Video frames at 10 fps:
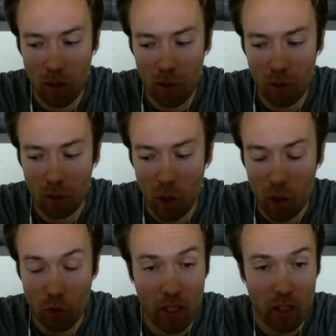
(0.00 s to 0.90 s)

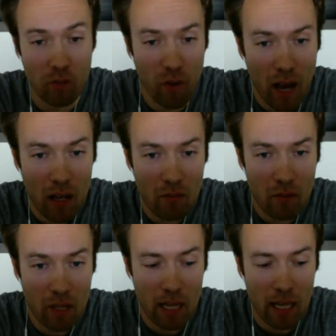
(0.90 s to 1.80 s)
launch Rails 5,
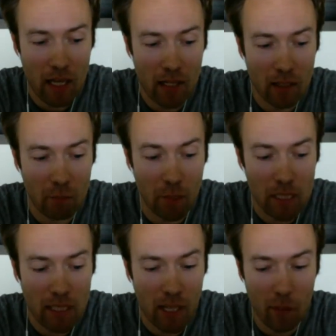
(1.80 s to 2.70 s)
and
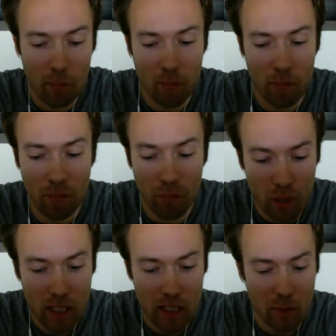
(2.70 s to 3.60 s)
Basecamp
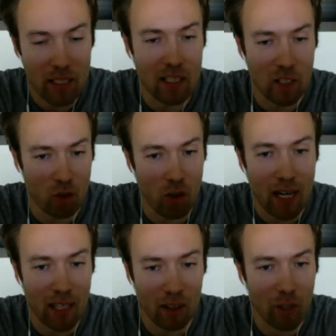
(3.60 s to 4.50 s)
3 is basically
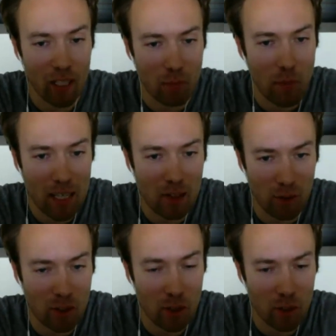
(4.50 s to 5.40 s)
tracking Rails master
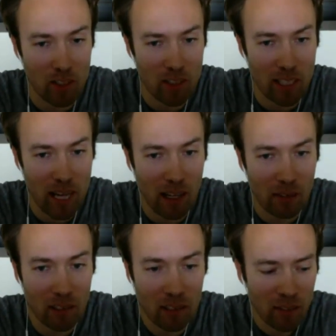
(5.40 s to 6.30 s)
as close as it can,
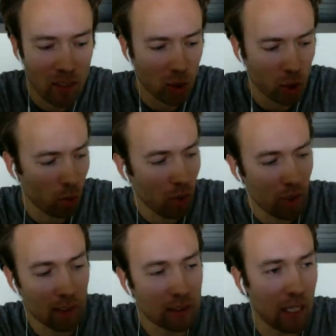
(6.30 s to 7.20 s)
right? So
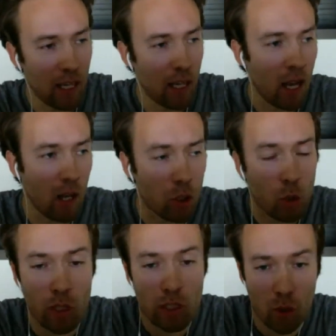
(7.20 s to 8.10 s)
let's say 2
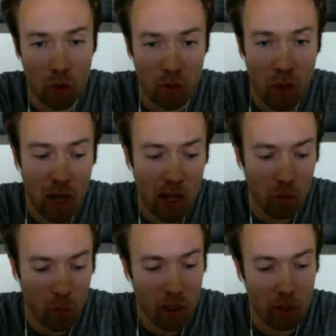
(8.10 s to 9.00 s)
weeks goes by and
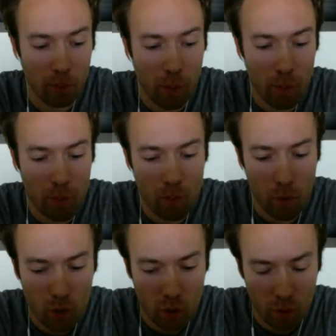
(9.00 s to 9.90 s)
we bump the
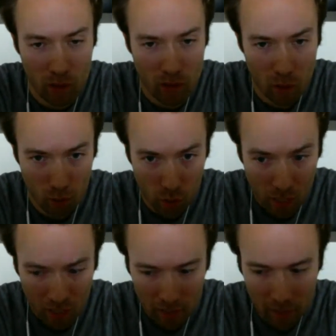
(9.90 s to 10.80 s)
version of Rails that we're
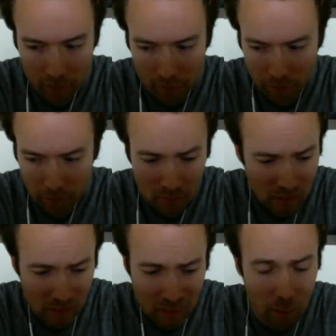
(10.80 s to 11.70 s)
tracking.
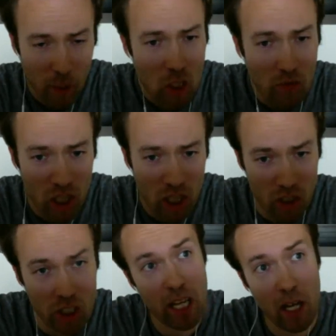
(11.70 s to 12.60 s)
There's a bunch of
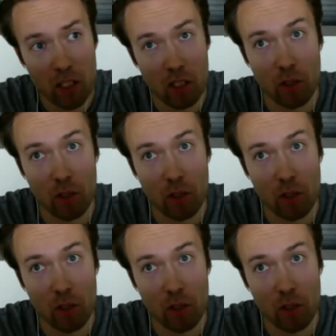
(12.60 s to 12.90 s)
changes, yes.